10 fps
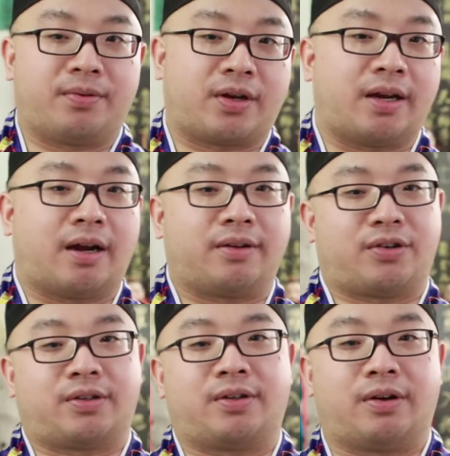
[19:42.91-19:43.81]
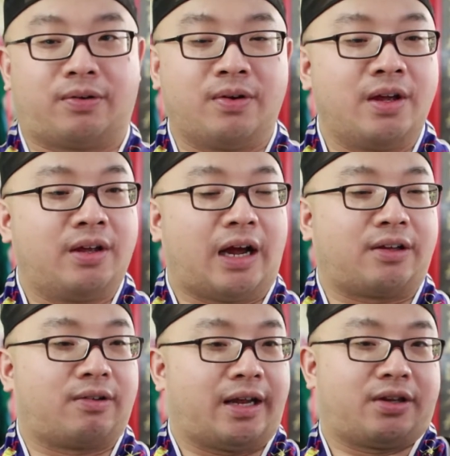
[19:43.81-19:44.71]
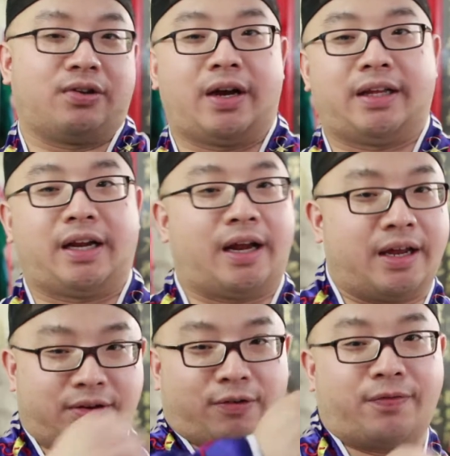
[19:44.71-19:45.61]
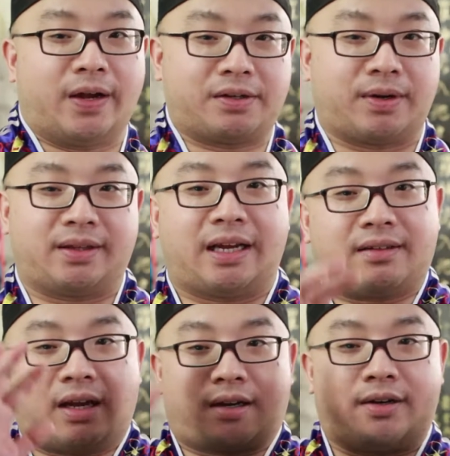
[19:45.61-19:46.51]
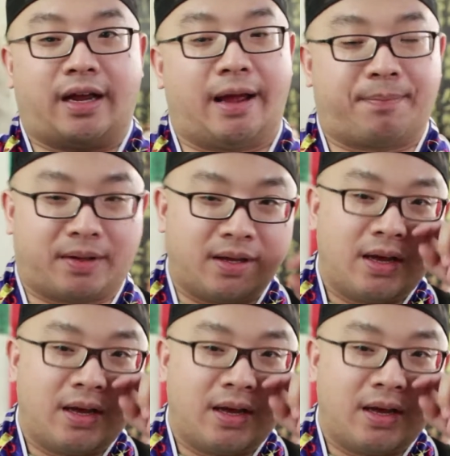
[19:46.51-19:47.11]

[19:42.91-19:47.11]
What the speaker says: You cannot just, you know, I don't like you and then I hit your face, right? That's not going to happen.